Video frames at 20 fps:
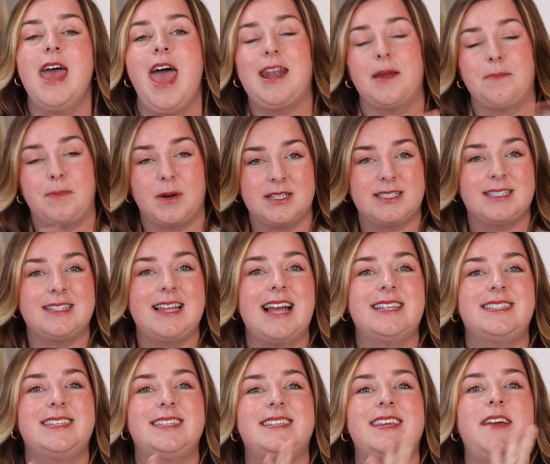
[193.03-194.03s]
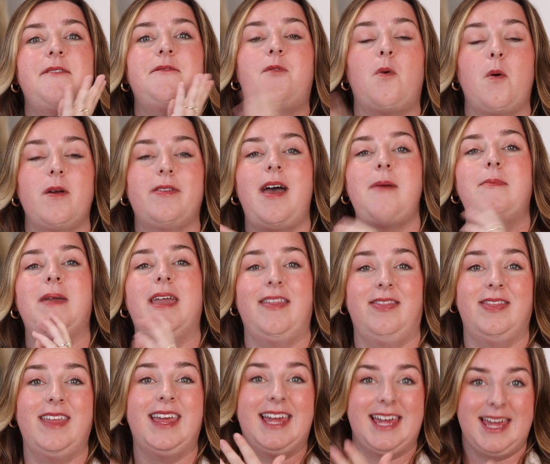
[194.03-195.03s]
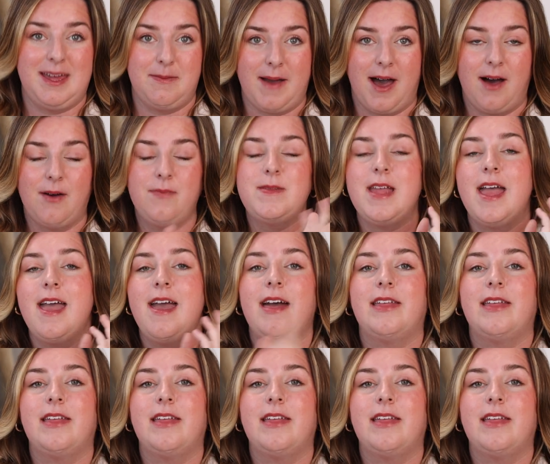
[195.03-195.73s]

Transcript: and it personalizes it for them in the email.